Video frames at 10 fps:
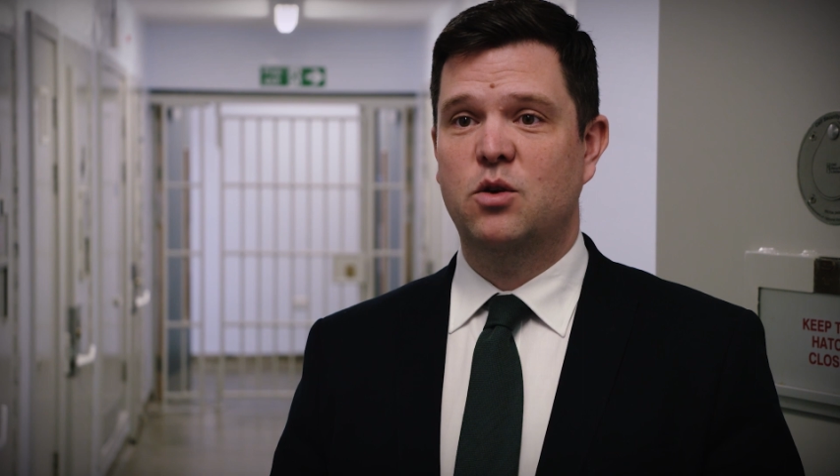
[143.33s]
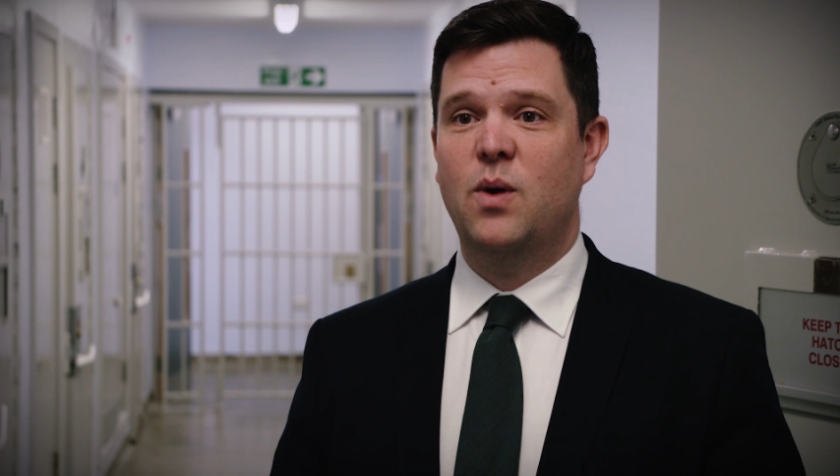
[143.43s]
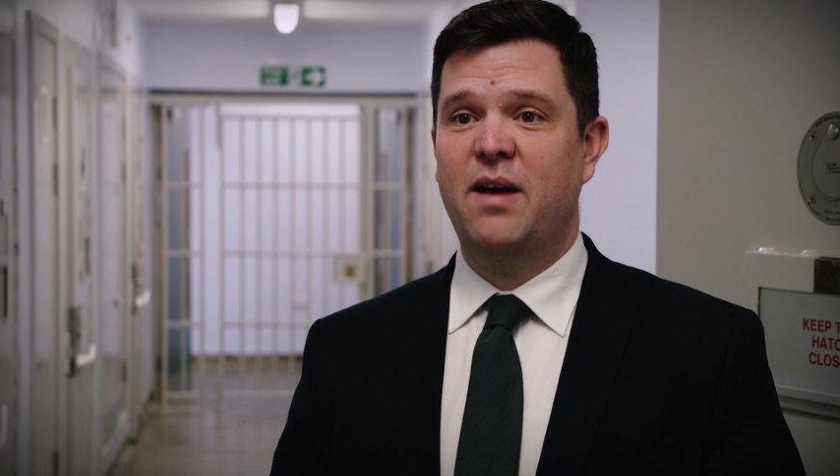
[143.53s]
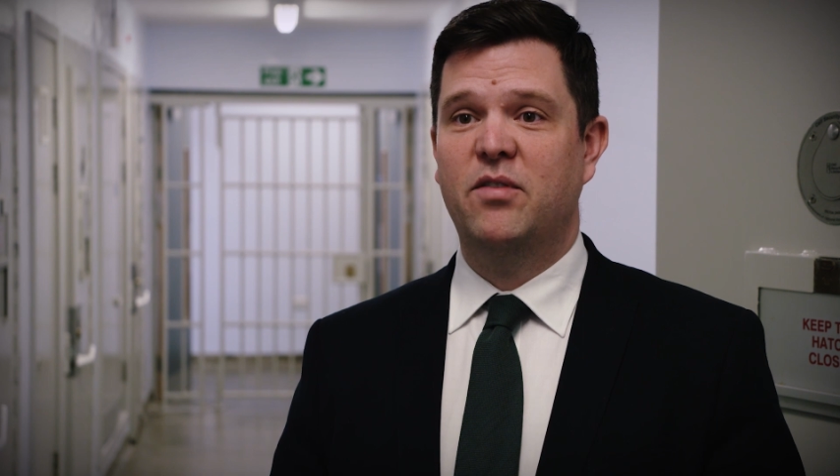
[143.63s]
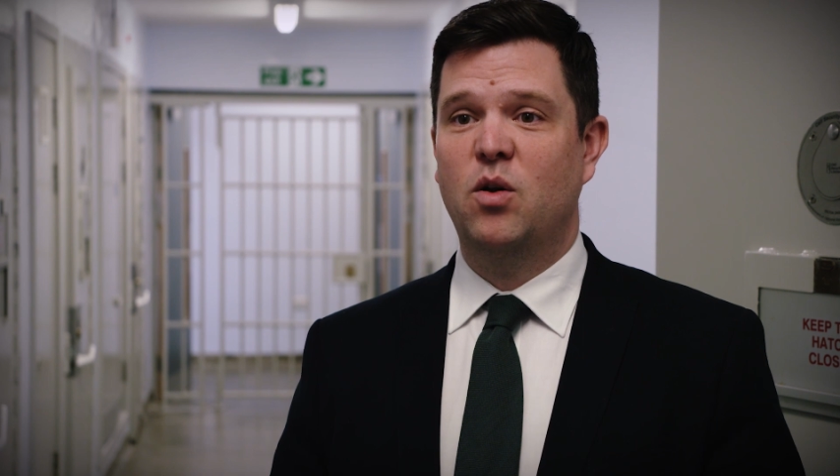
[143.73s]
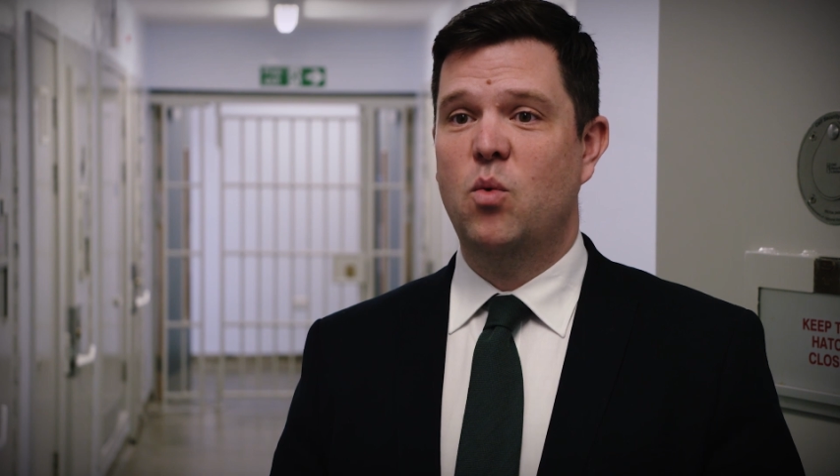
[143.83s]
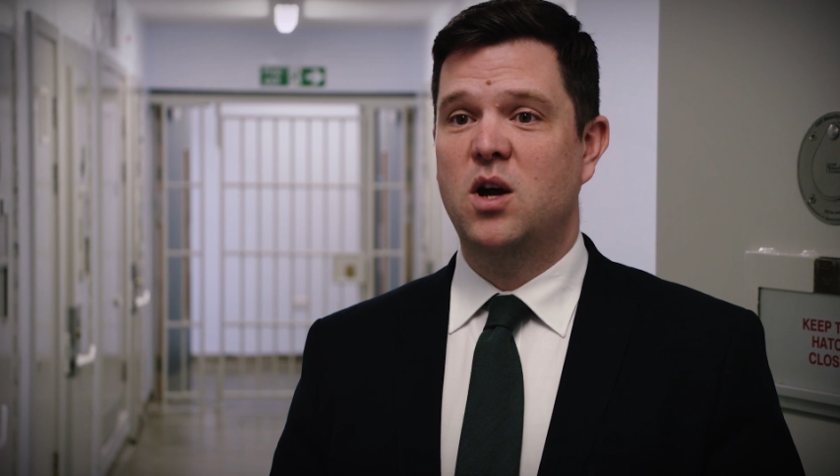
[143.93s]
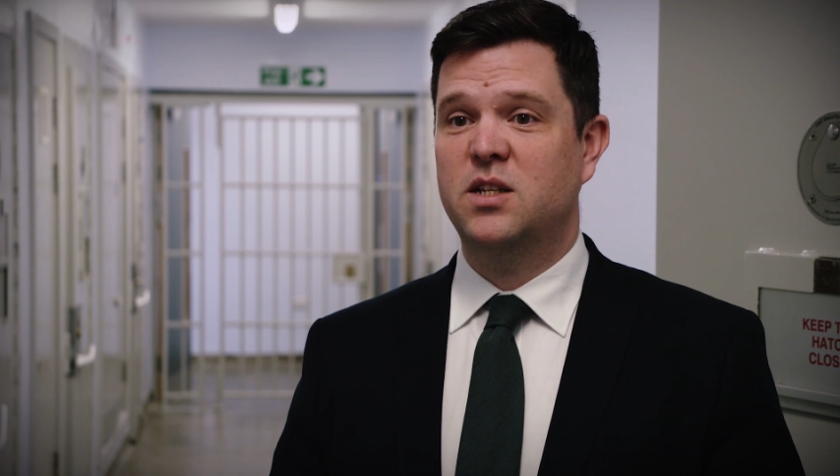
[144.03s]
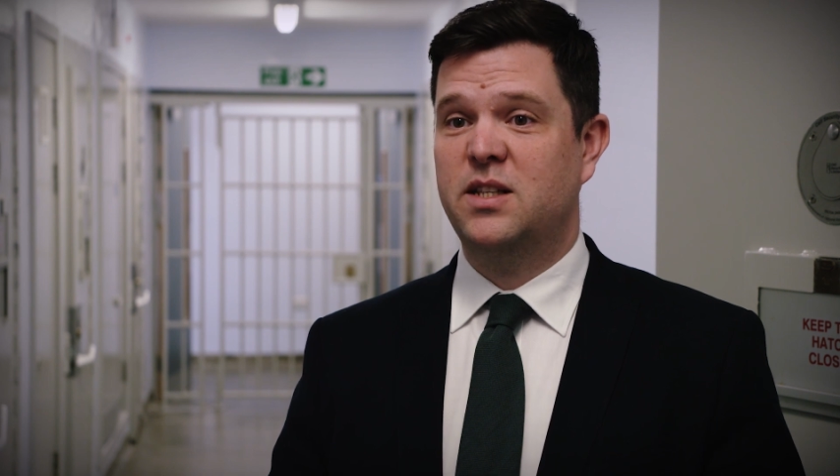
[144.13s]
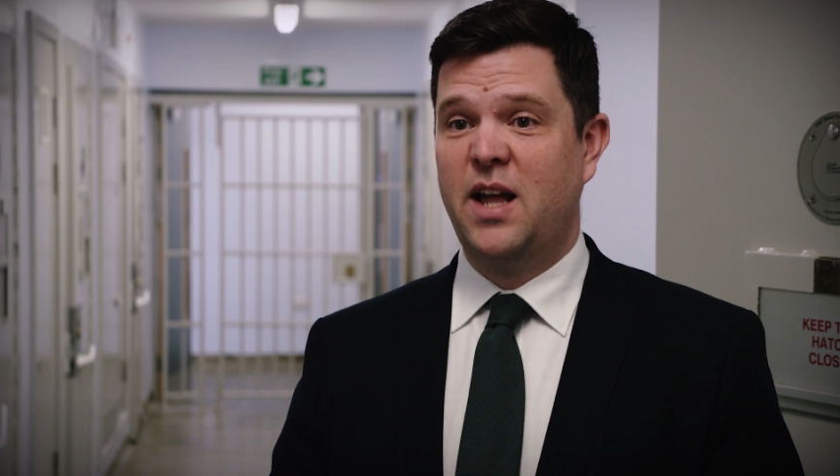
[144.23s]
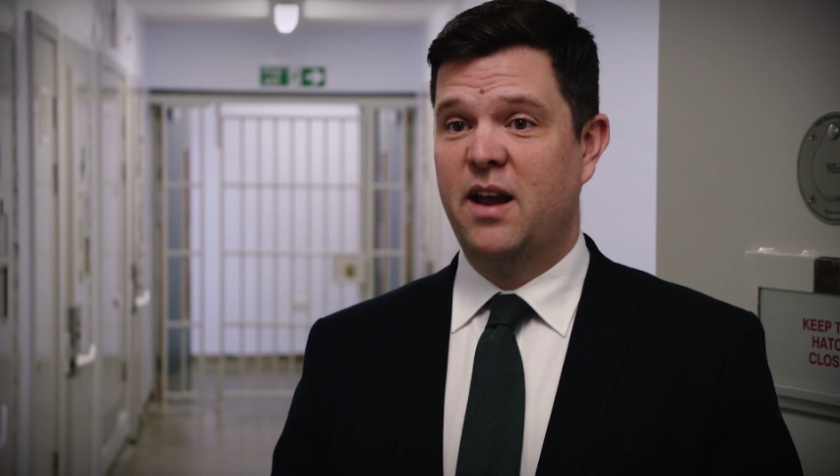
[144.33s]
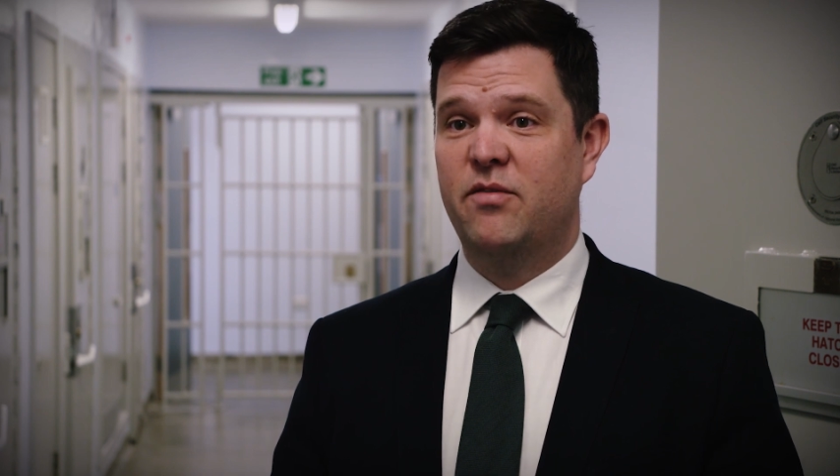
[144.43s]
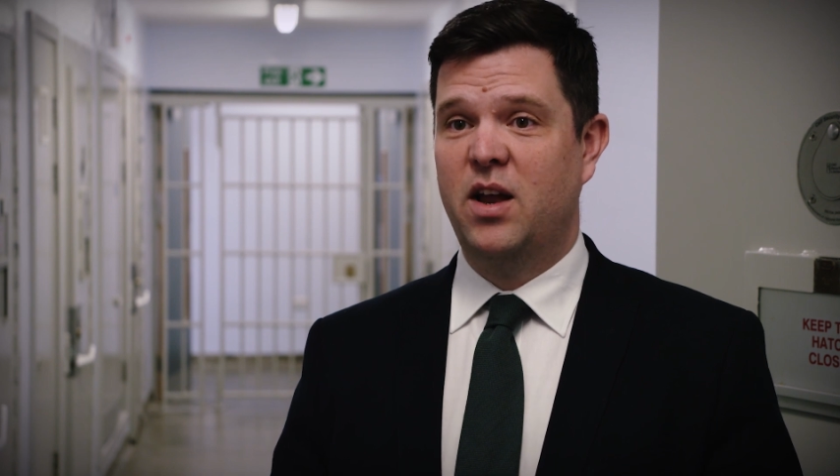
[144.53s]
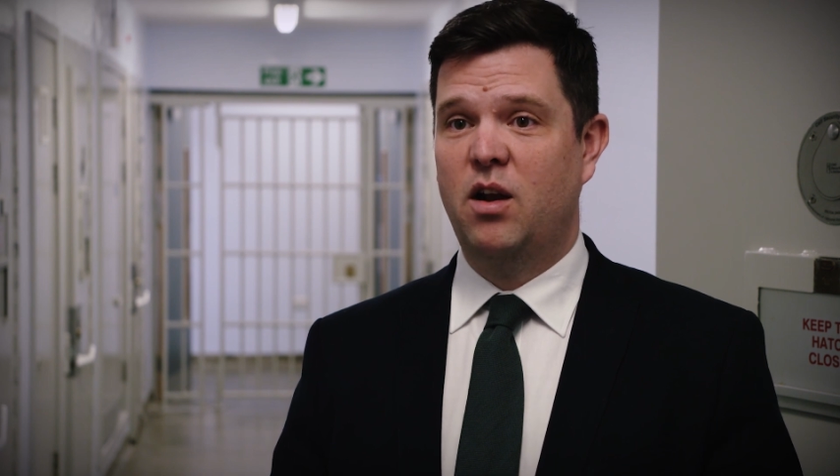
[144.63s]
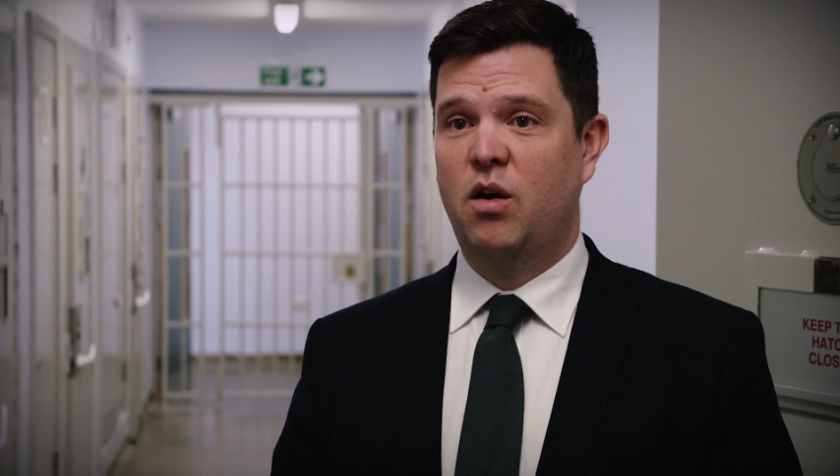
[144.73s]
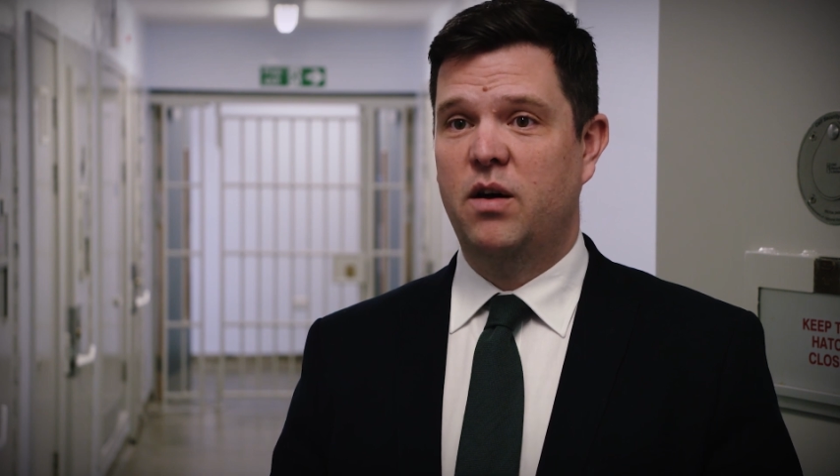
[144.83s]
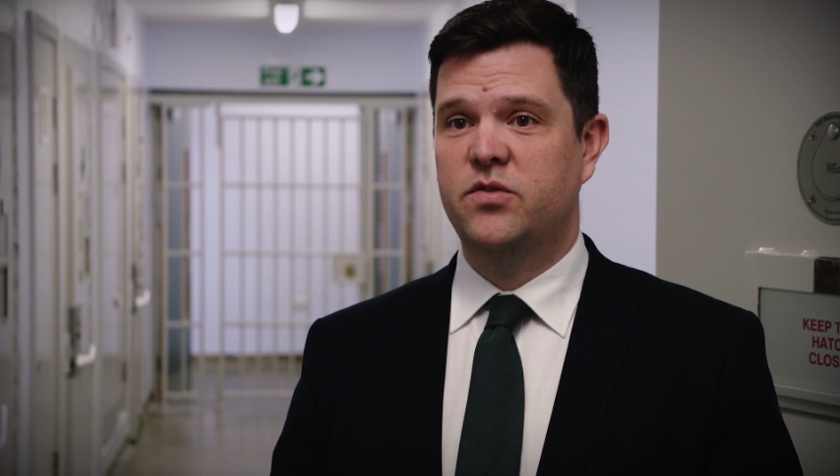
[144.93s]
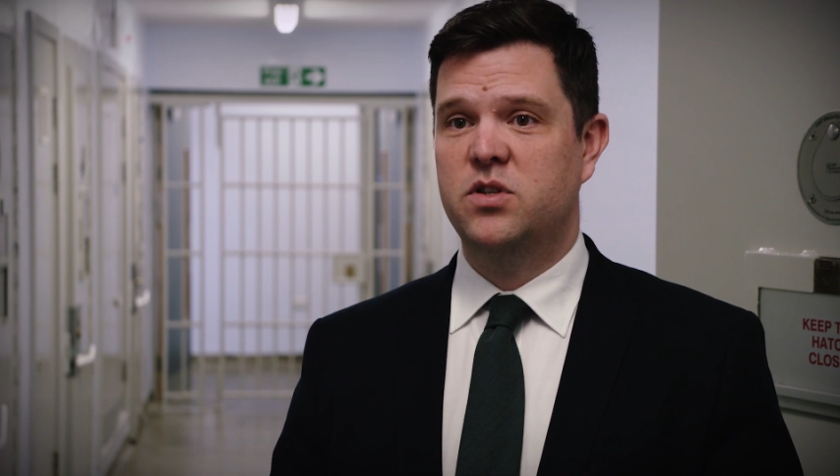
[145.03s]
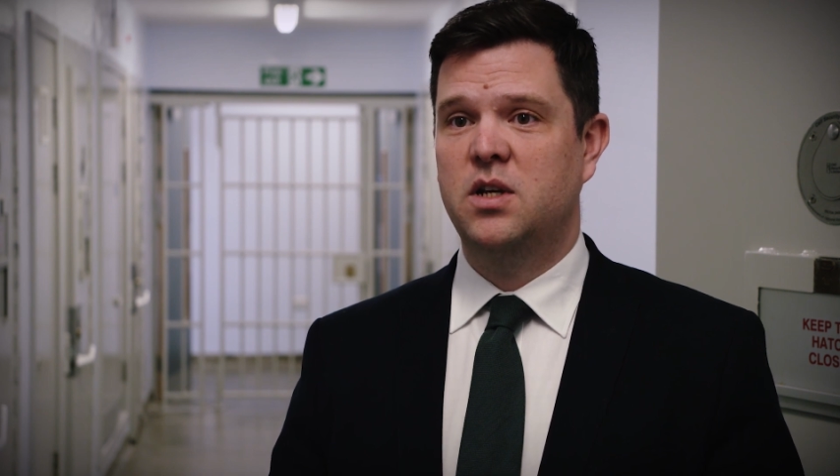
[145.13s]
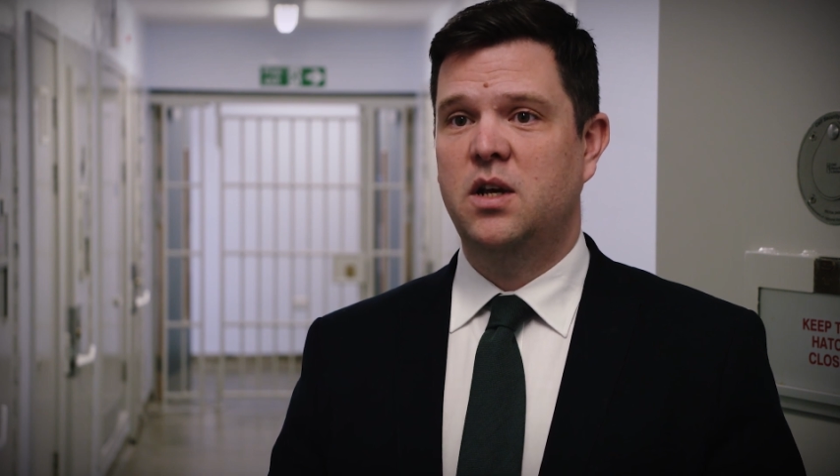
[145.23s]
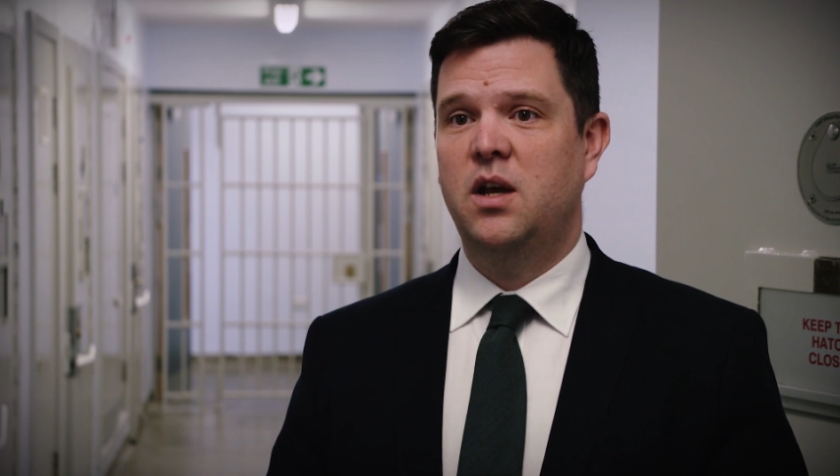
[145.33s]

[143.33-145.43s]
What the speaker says: who are having the worst day of their lives.